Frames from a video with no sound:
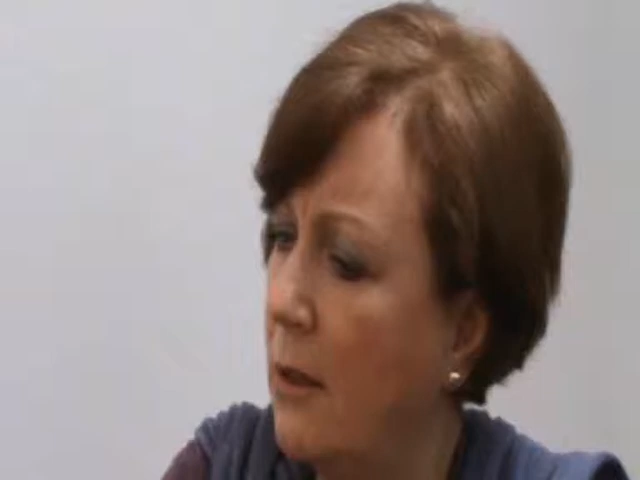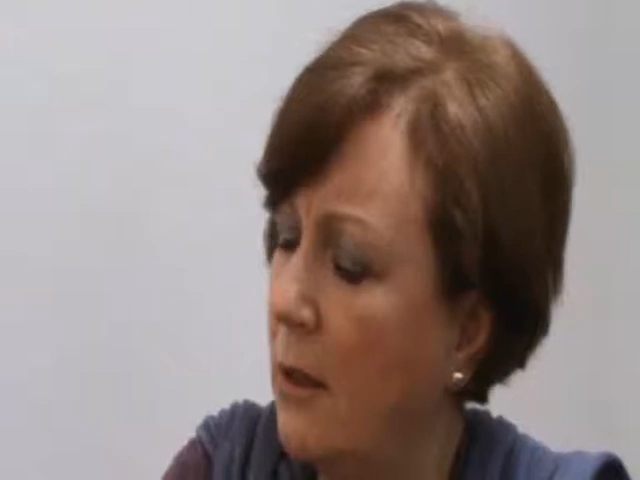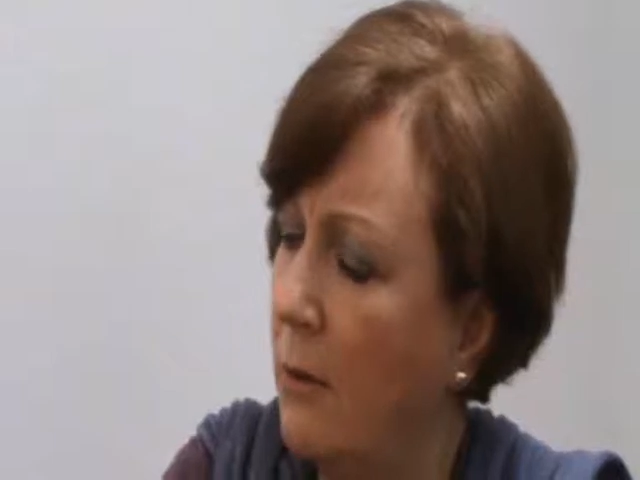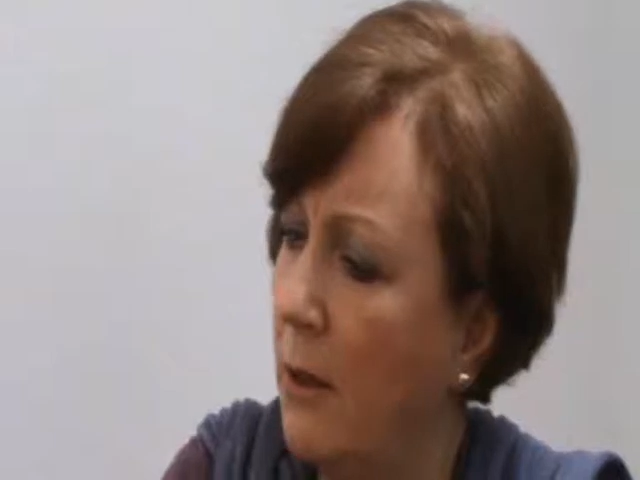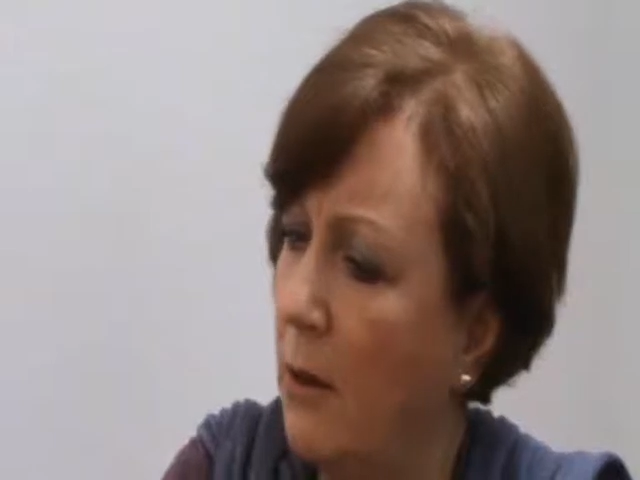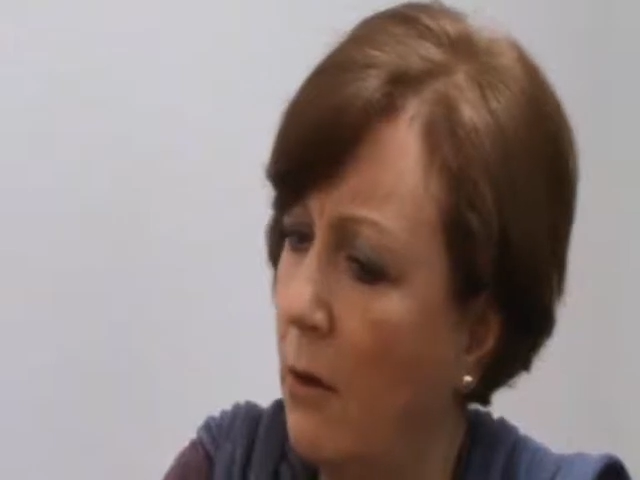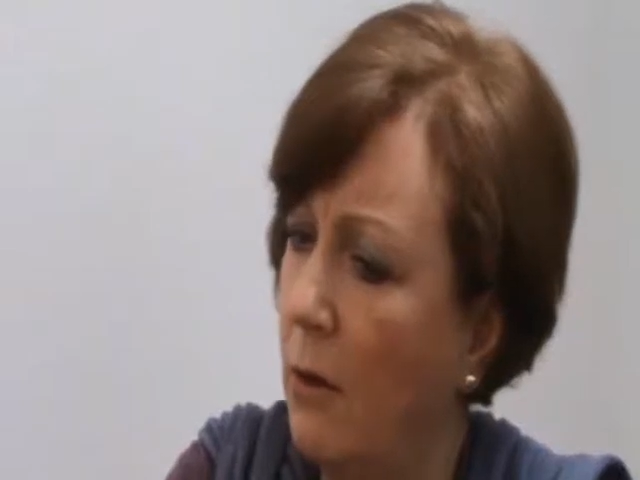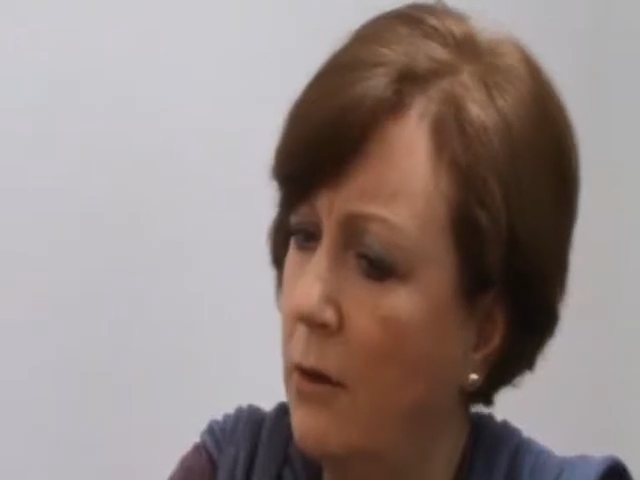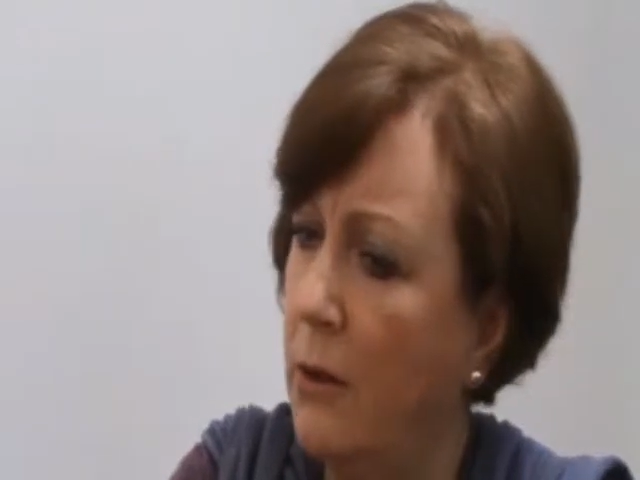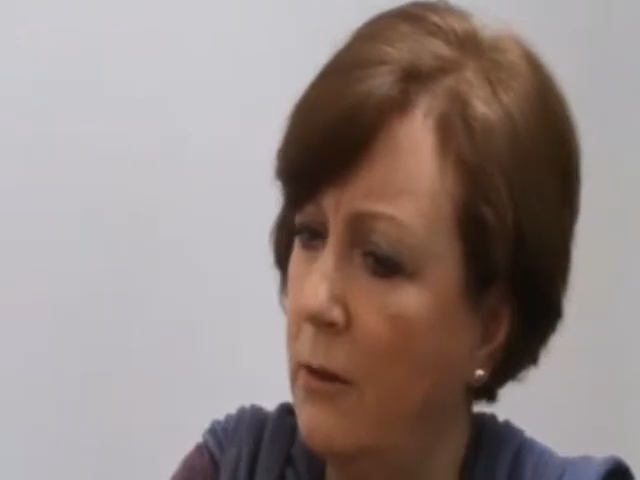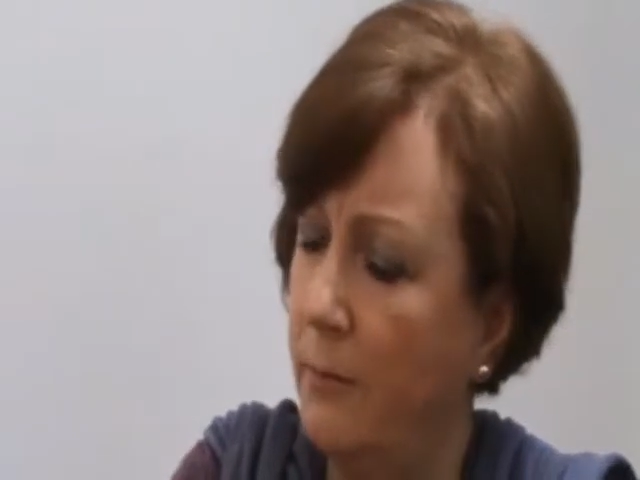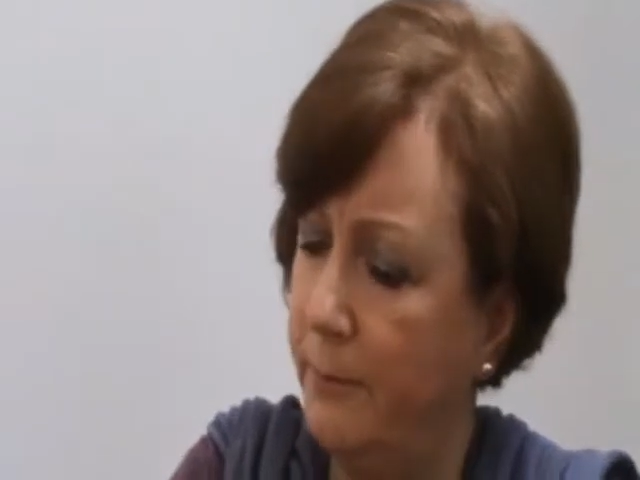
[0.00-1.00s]
on, and
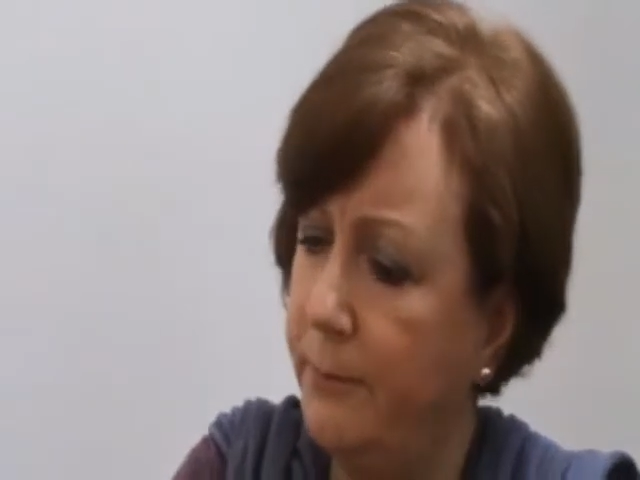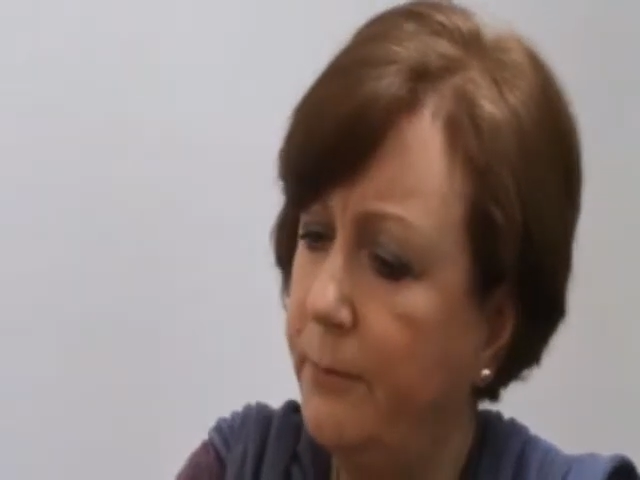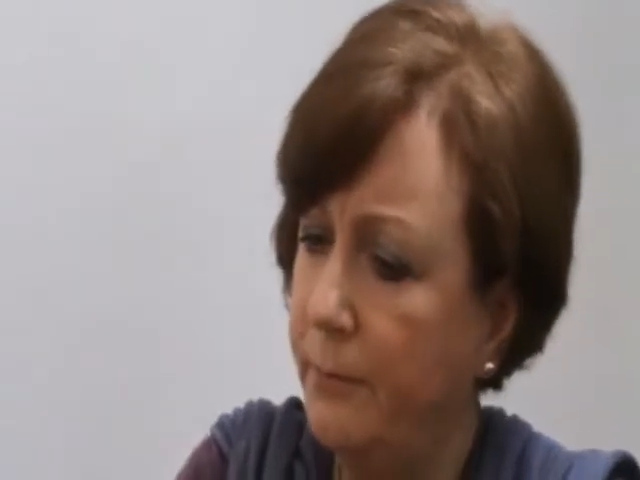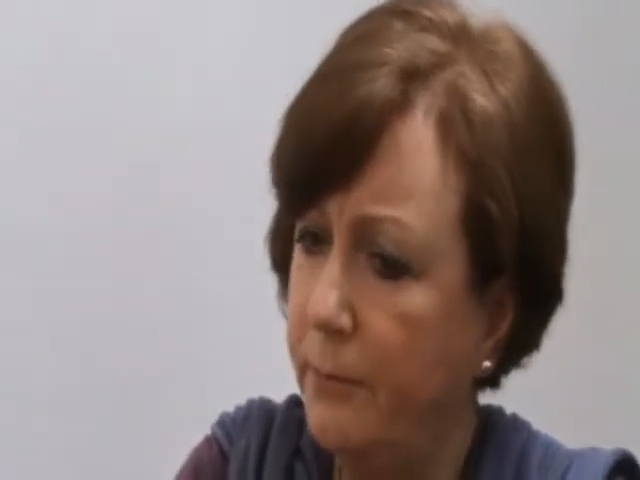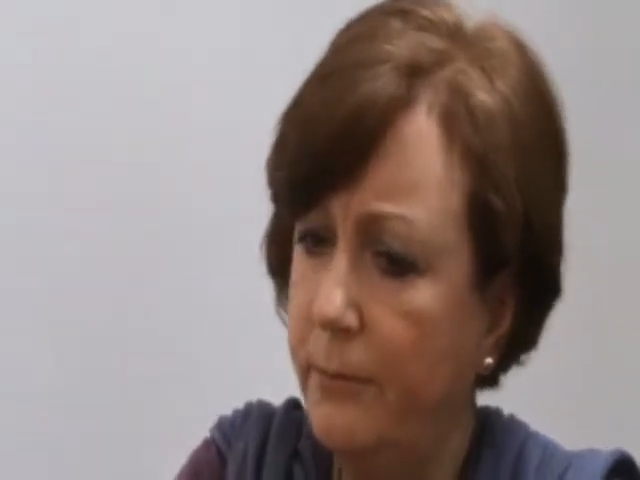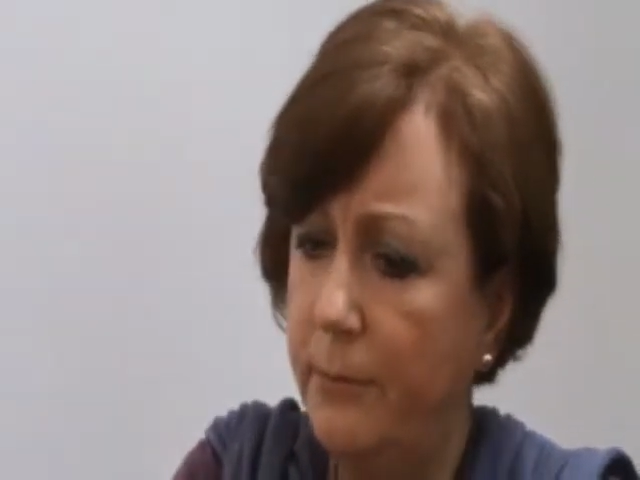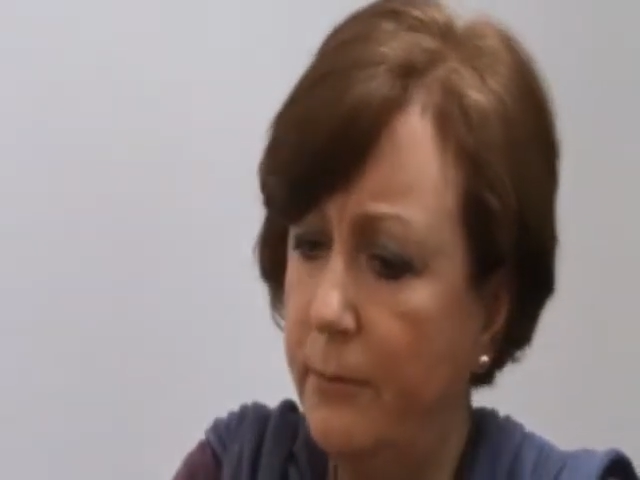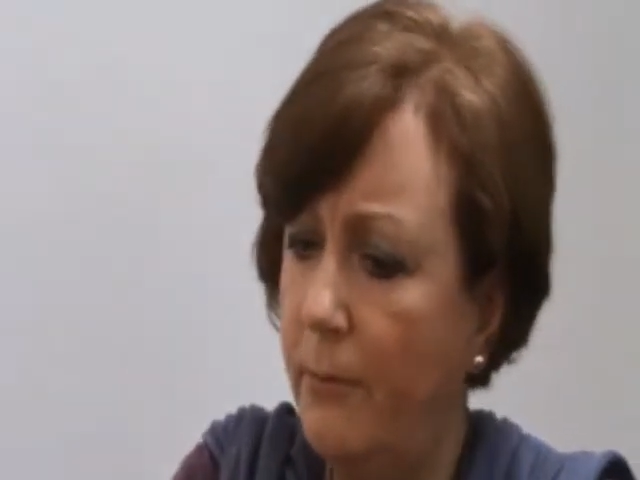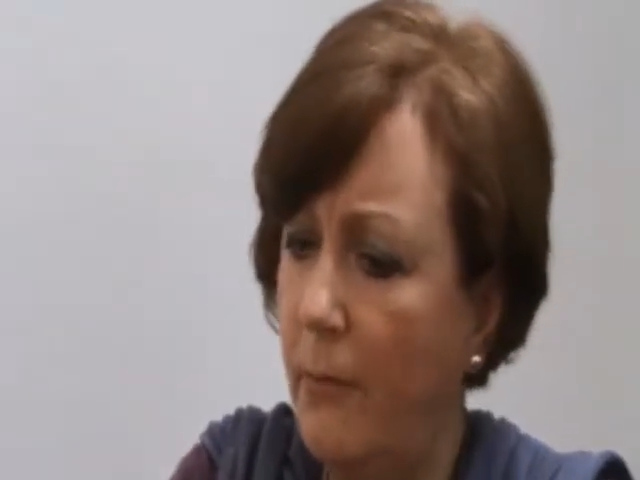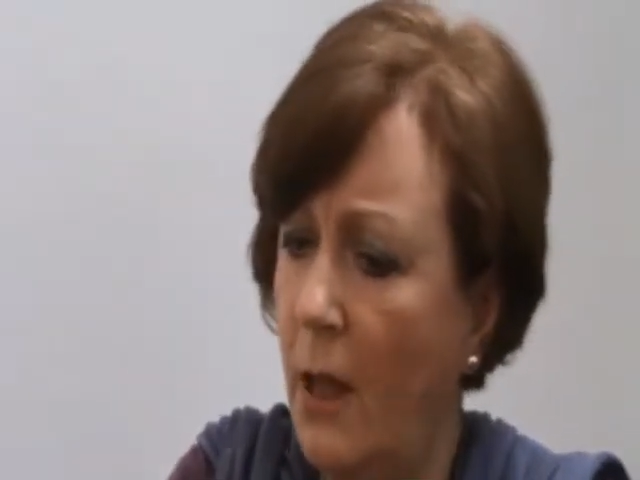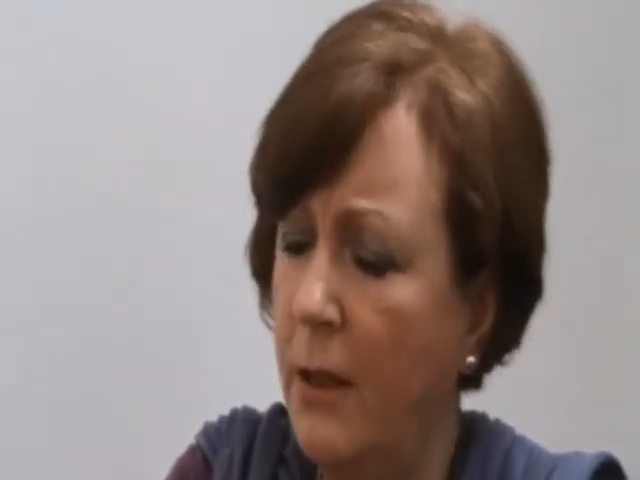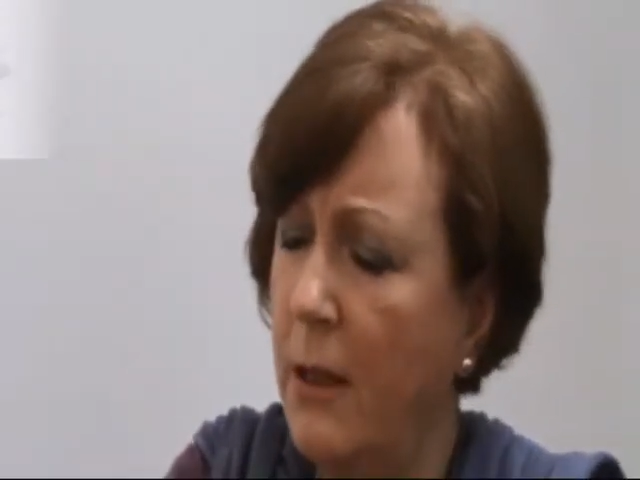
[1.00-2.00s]
I
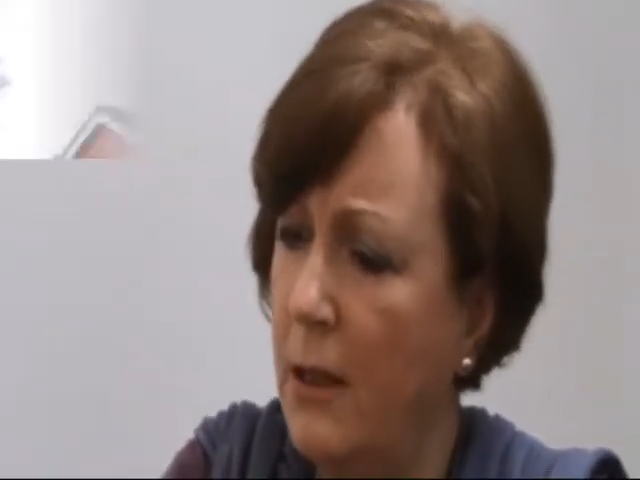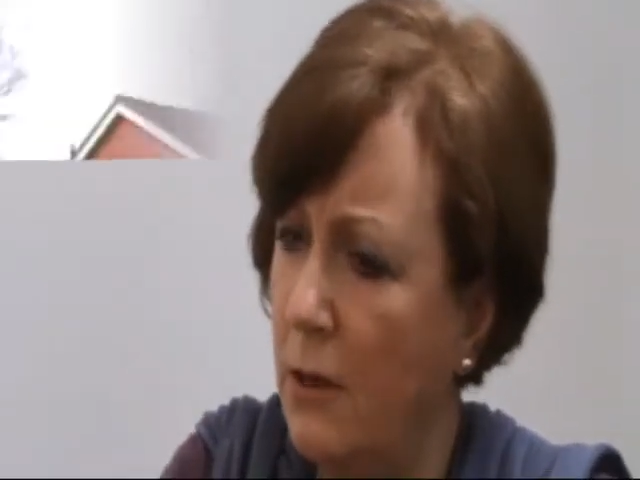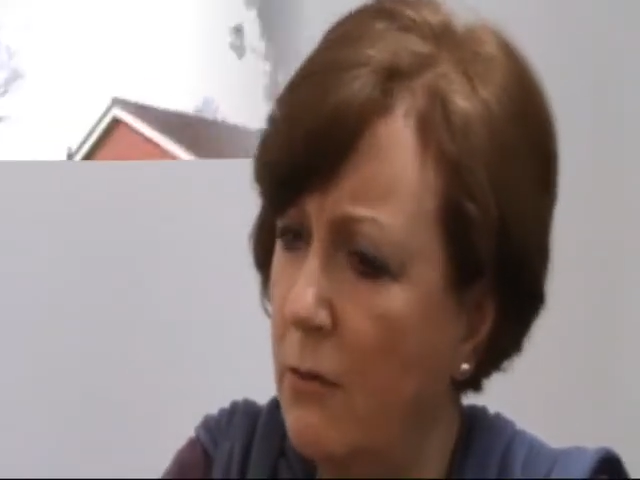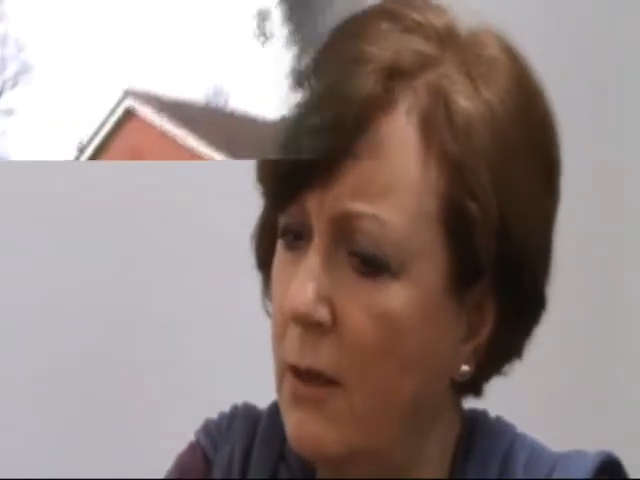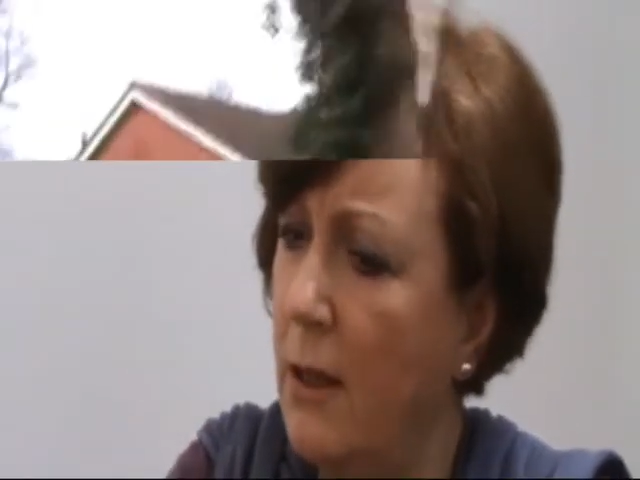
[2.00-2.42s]
think it's really